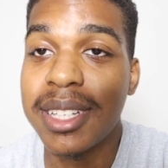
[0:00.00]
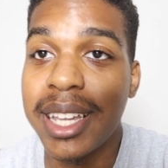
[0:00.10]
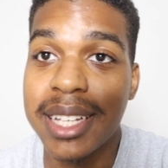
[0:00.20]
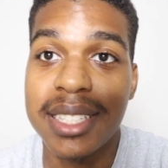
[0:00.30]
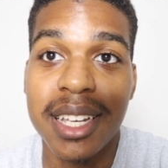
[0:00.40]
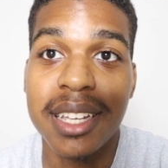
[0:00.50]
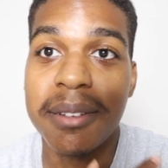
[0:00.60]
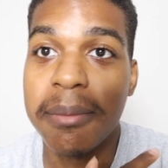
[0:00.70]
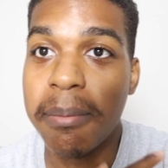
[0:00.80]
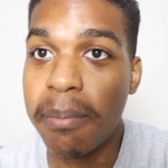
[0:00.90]
Like I
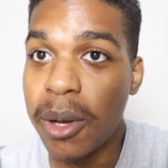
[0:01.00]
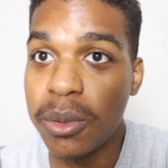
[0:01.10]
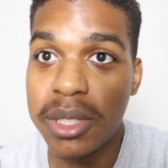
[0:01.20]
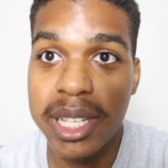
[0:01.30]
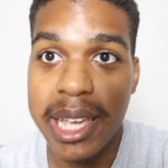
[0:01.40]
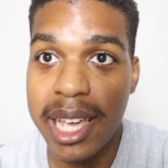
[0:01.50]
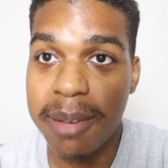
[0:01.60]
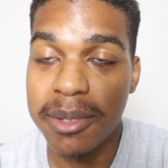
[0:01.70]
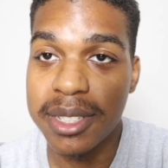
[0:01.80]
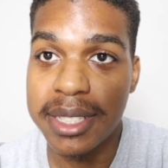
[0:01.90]
said, most
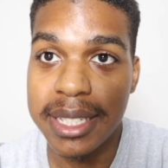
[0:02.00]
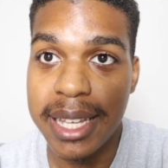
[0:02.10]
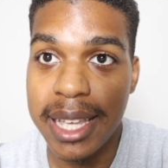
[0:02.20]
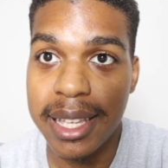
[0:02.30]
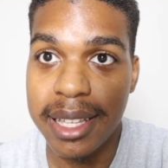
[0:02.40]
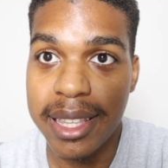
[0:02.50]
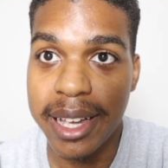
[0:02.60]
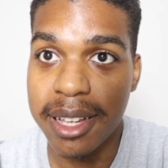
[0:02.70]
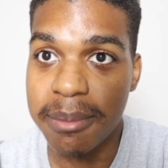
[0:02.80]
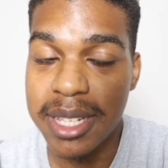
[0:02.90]
cameras today
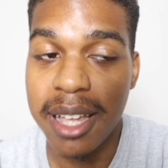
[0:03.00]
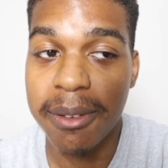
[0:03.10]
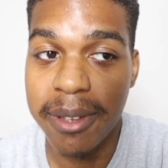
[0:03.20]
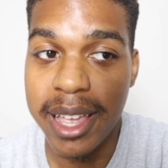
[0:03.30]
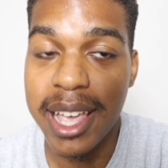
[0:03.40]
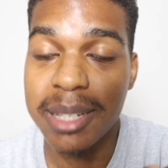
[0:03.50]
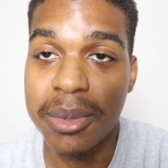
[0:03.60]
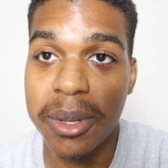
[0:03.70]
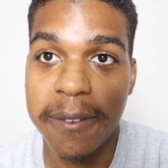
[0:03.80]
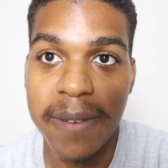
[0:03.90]
that comes out has
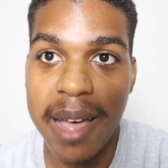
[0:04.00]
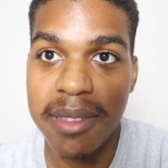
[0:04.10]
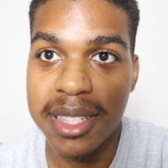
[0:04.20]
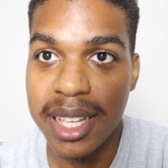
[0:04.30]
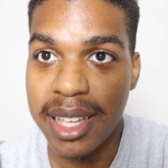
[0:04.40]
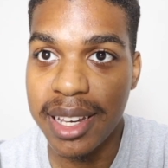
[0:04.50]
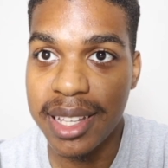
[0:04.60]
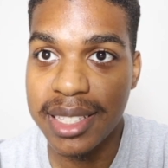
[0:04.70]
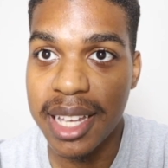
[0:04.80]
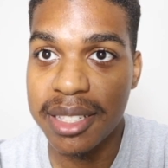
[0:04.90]
between five to ten,
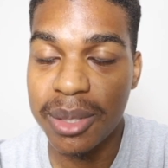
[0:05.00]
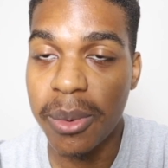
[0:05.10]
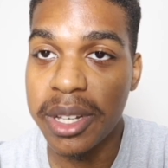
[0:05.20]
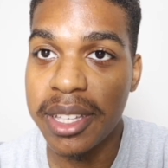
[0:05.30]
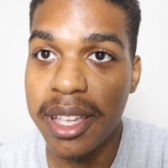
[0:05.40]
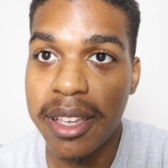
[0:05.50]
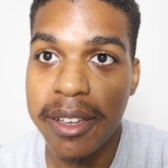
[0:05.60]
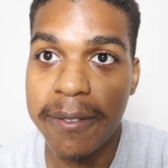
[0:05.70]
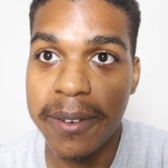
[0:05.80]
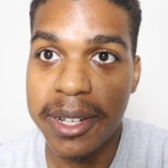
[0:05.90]
and this has twenty
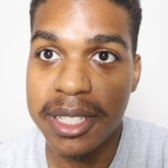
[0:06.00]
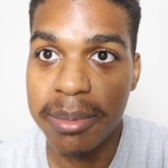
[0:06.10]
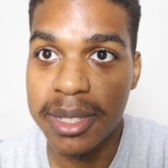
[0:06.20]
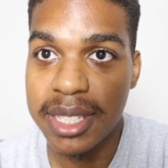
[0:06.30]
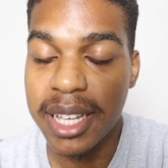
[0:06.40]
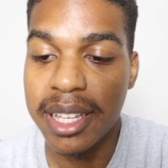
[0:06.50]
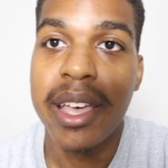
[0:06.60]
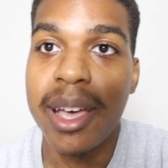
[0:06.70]
frames per second.